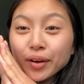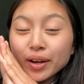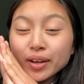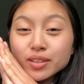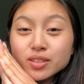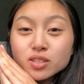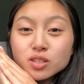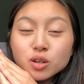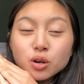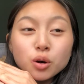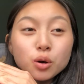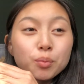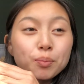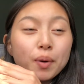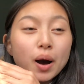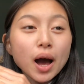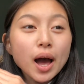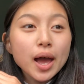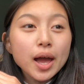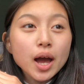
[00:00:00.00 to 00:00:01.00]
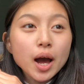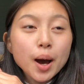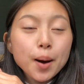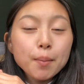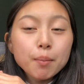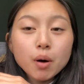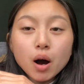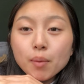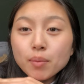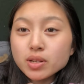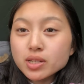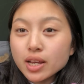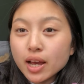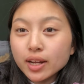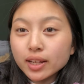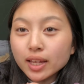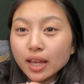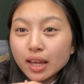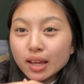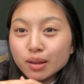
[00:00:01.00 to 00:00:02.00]
guys, so my mom and
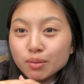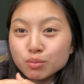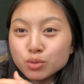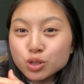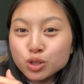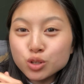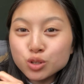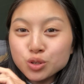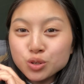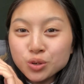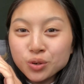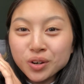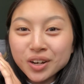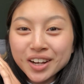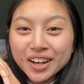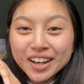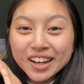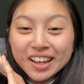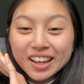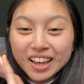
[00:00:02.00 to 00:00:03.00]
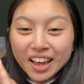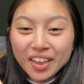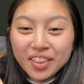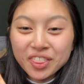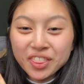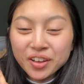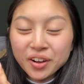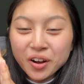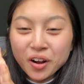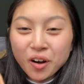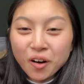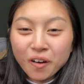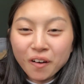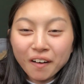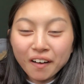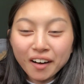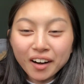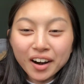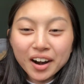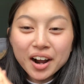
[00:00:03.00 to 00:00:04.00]
dad came to get the
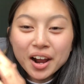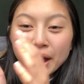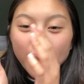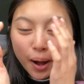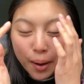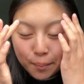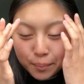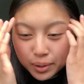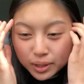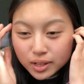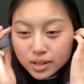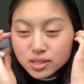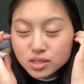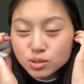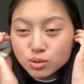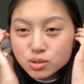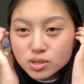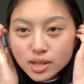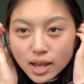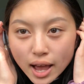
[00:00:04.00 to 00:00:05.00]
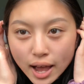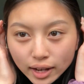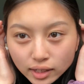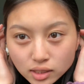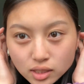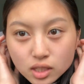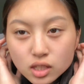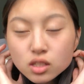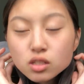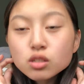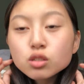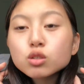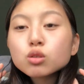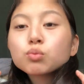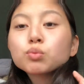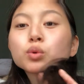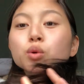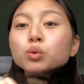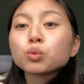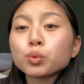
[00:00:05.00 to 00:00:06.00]
car because it was acting
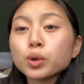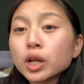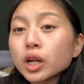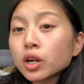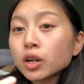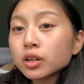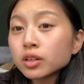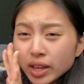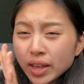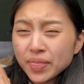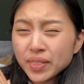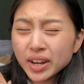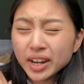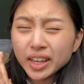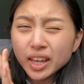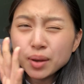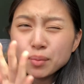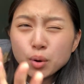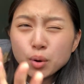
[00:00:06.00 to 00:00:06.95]
super weird. And then I came